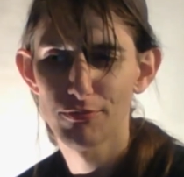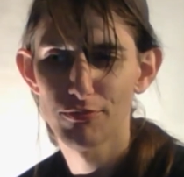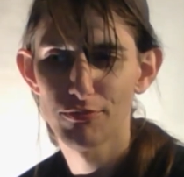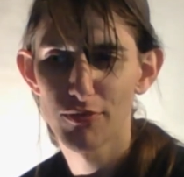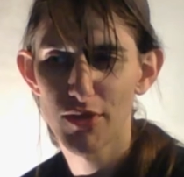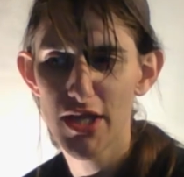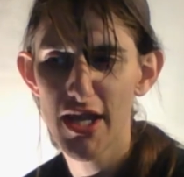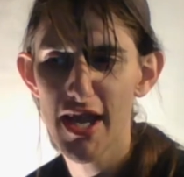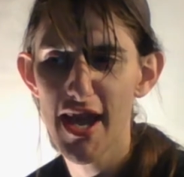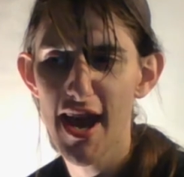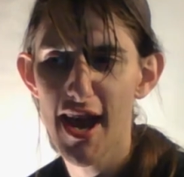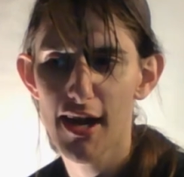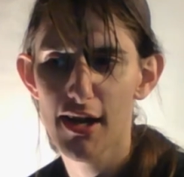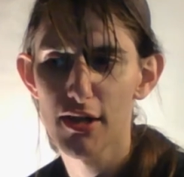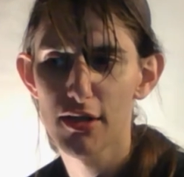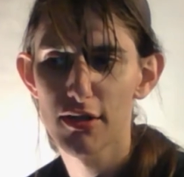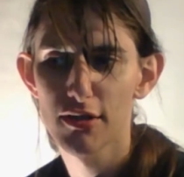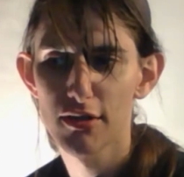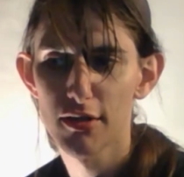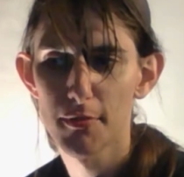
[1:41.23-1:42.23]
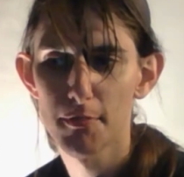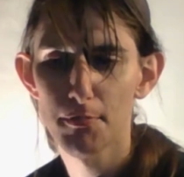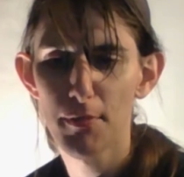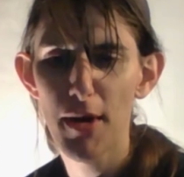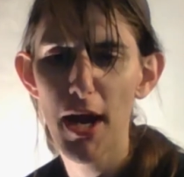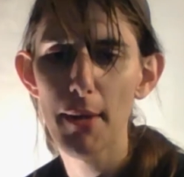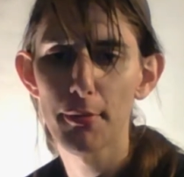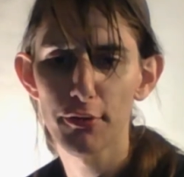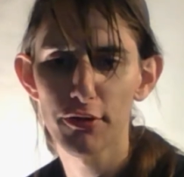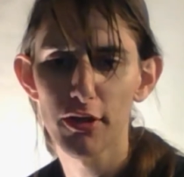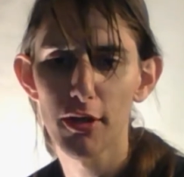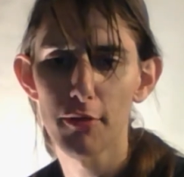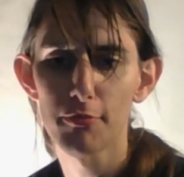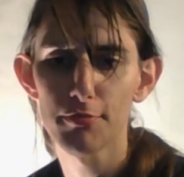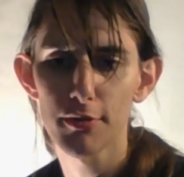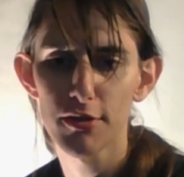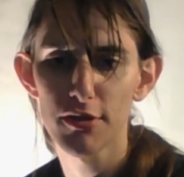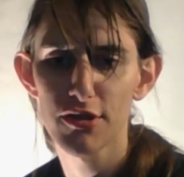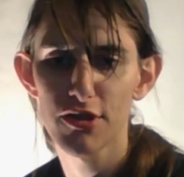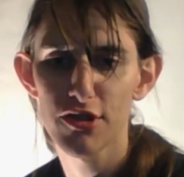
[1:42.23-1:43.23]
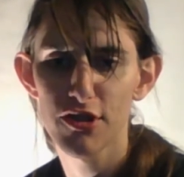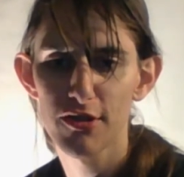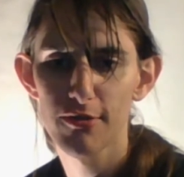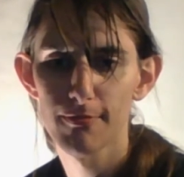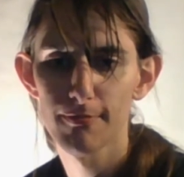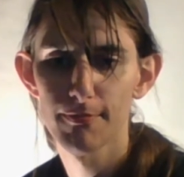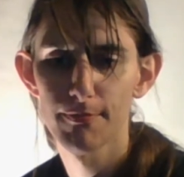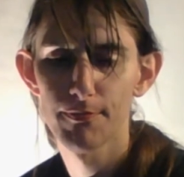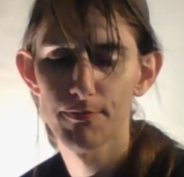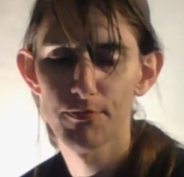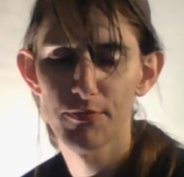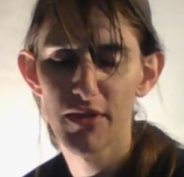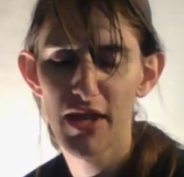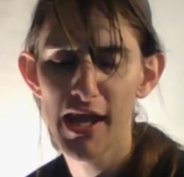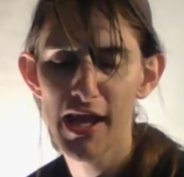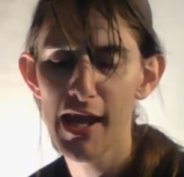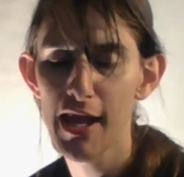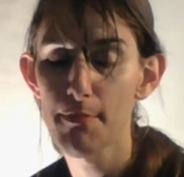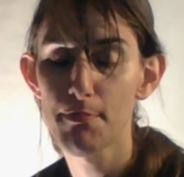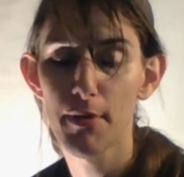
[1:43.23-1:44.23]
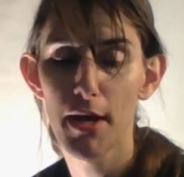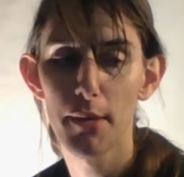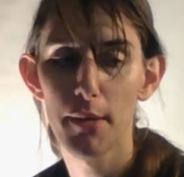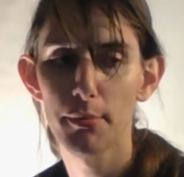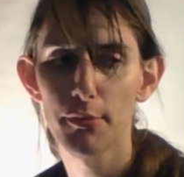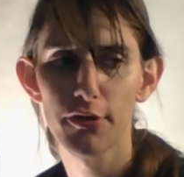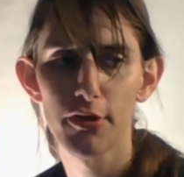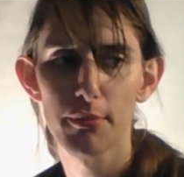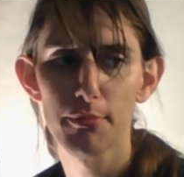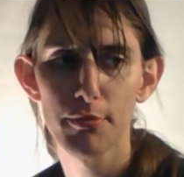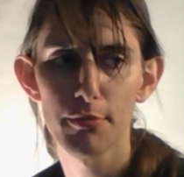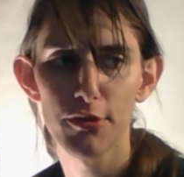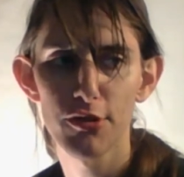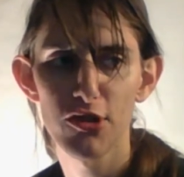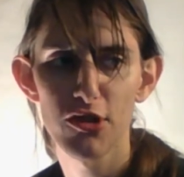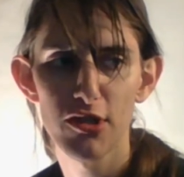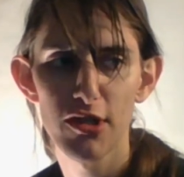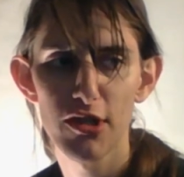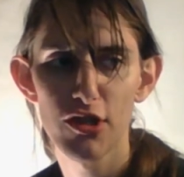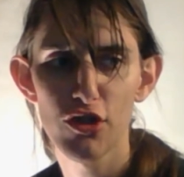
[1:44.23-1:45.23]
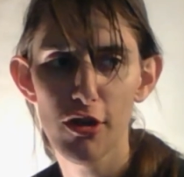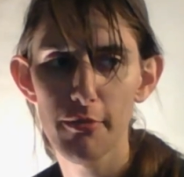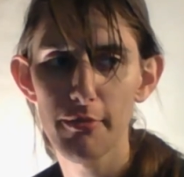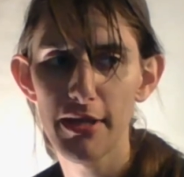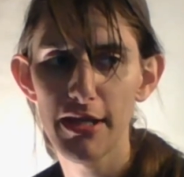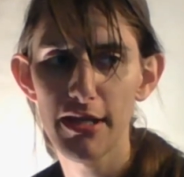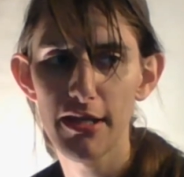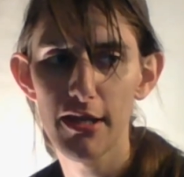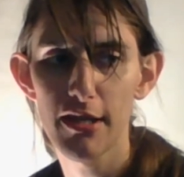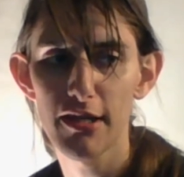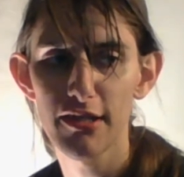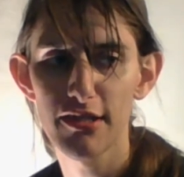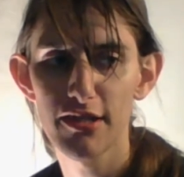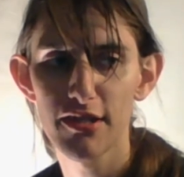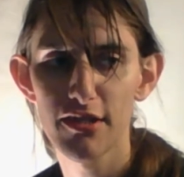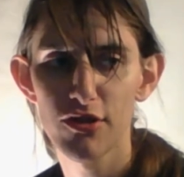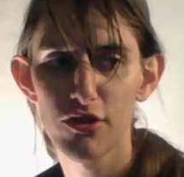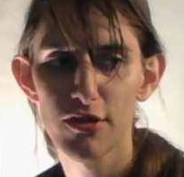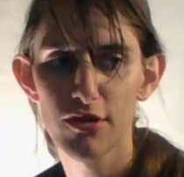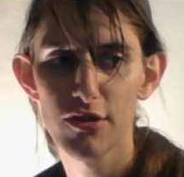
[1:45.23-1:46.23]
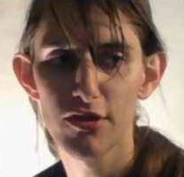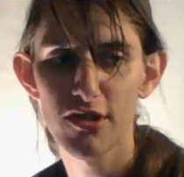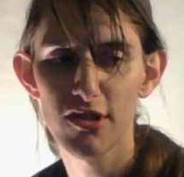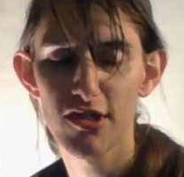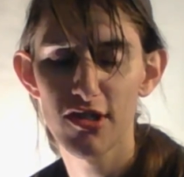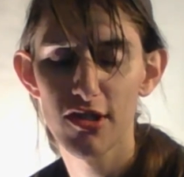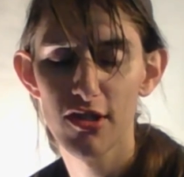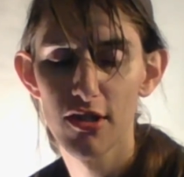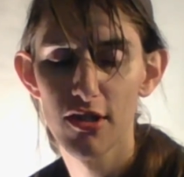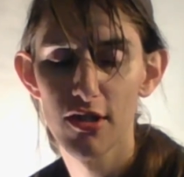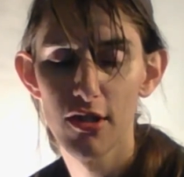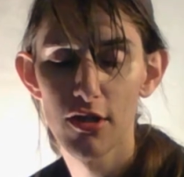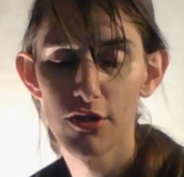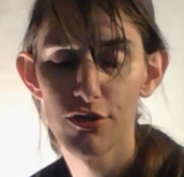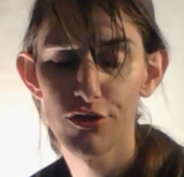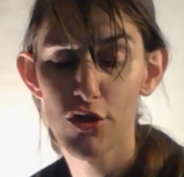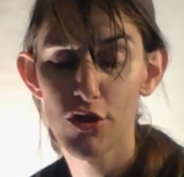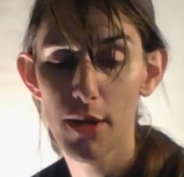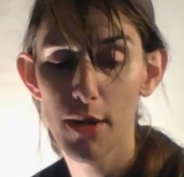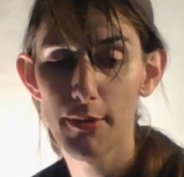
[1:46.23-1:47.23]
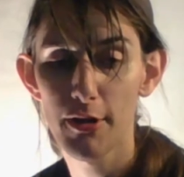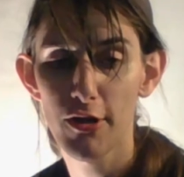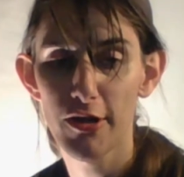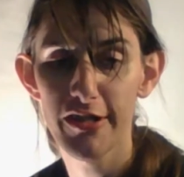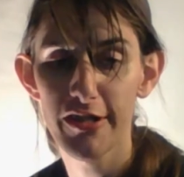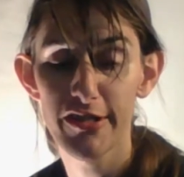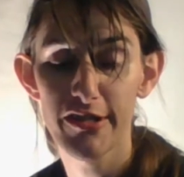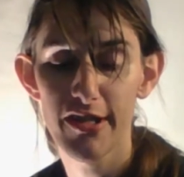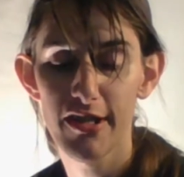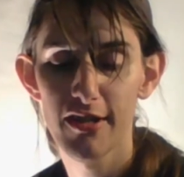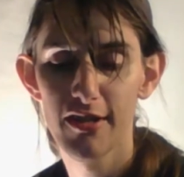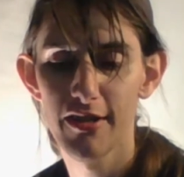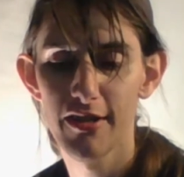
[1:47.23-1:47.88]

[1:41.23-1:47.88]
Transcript: Yeah, Bible thumpers. Hate Bible thumpers. They drive me nuts. Drive me crazy.